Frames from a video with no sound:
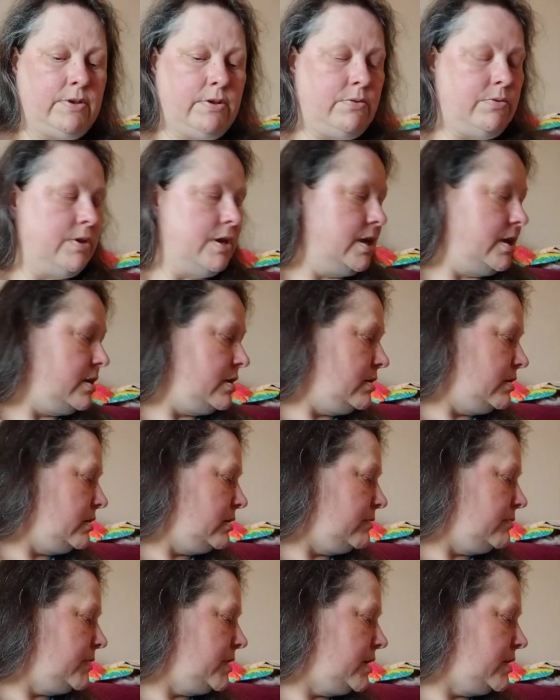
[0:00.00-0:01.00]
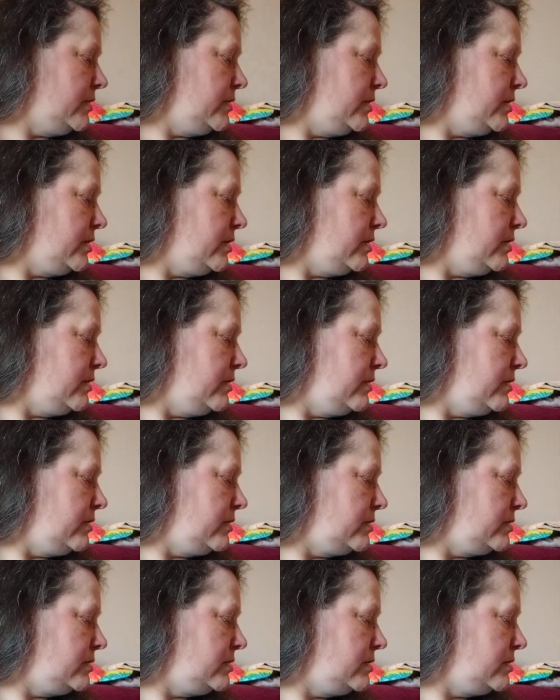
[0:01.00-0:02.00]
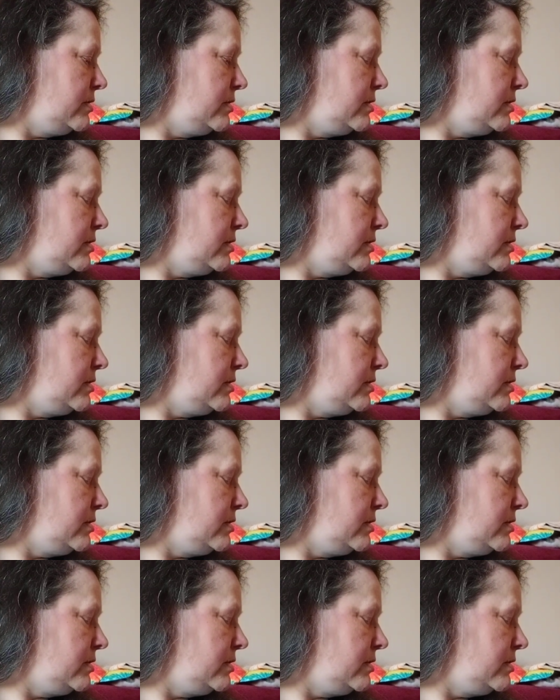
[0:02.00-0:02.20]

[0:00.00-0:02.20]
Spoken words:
A quick look at my other card.